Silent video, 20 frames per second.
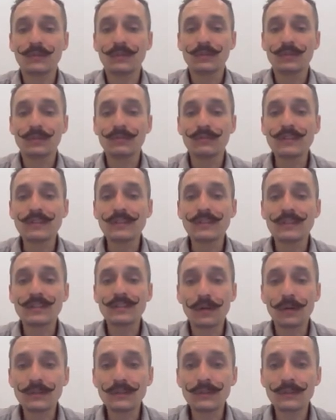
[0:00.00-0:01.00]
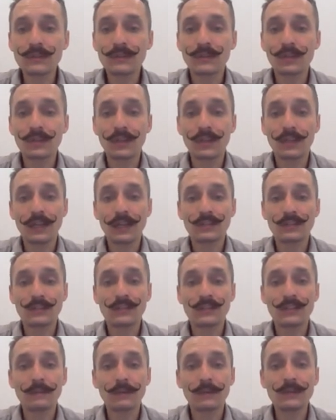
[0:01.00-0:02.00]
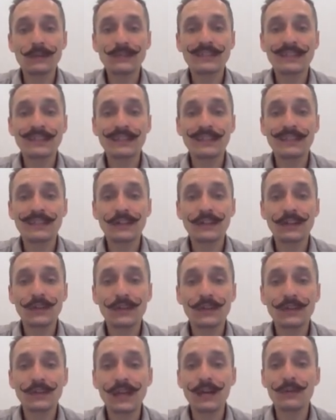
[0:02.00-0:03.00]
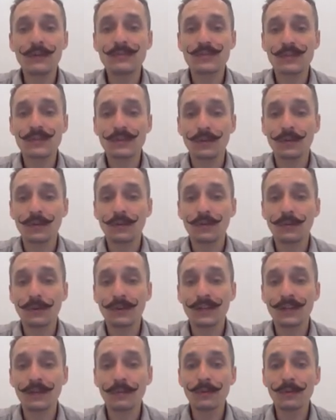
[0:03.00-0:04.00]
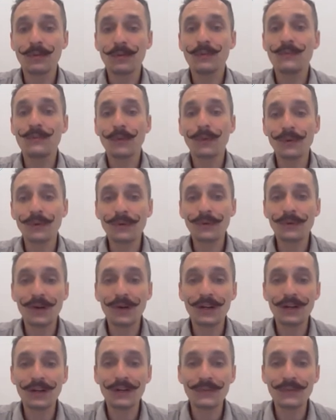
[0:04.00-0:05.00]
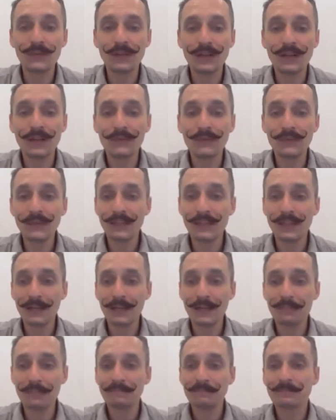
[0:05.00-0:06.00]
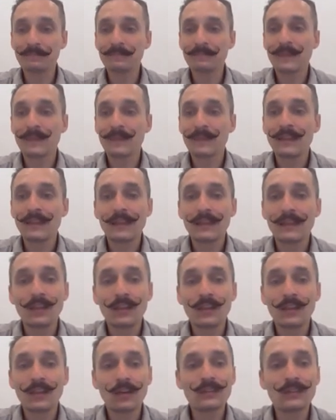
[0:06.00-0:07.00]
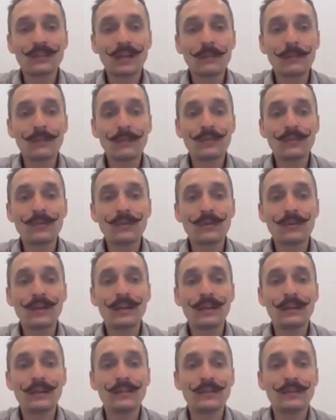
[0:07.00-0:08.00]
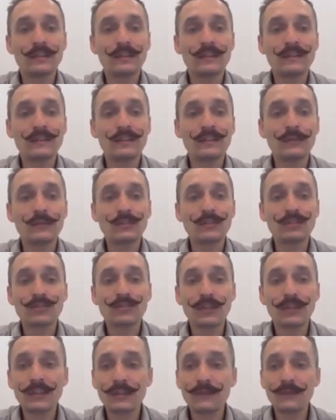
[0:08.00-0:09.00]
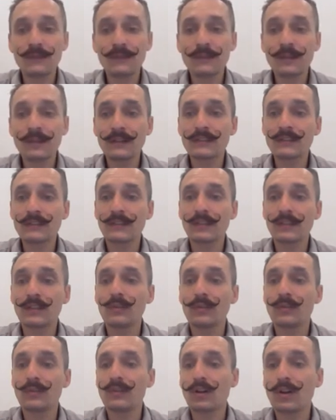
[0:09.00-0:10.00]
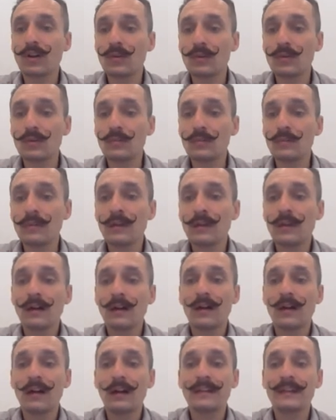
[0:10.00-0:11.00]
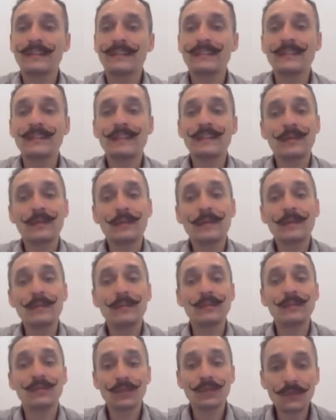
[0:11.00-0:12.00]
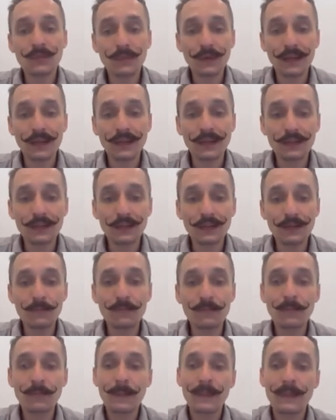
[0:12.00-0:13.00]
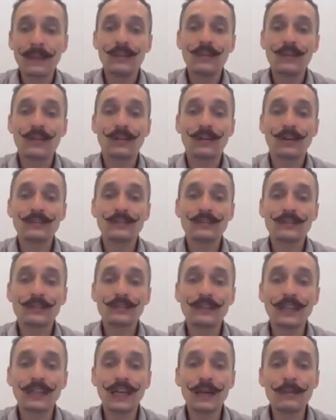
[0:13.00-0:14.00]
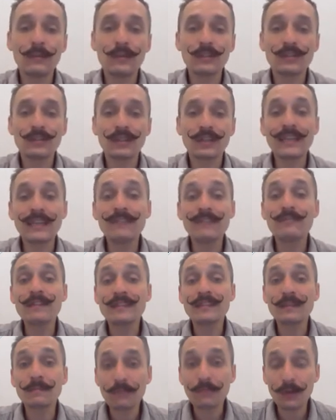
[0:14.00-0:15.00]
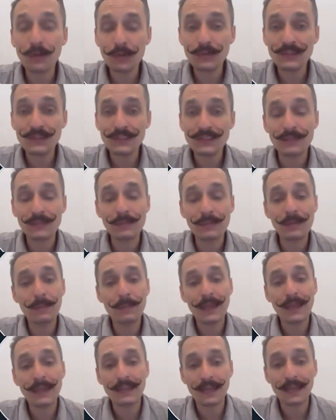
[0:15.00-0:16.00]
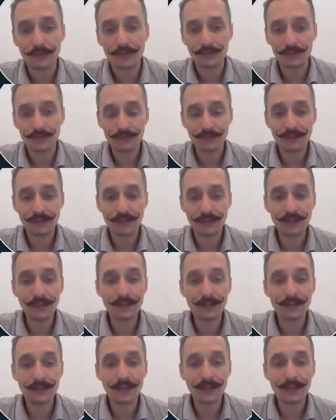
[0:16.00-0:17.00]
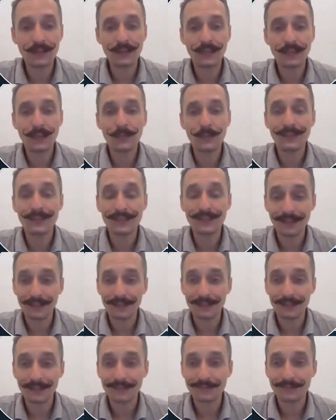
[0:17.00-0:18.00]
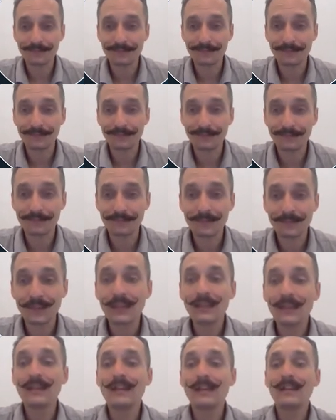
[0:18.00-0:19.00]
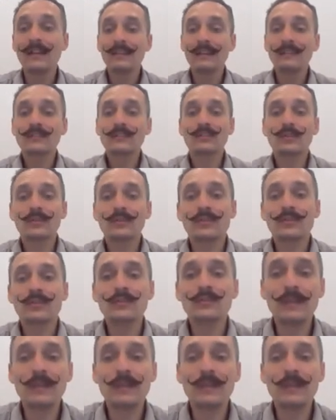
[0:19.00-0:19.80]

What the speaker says: the recent posts. You can actually see a post I did here 3 hours ago, where I uploaded a photo of Vietnam. You can also come through and you can see what's trending for us. You can go to your home. You can see how many people notified you. You can also see how much a recent post is going to be paid out right here and in how many days. Let's go through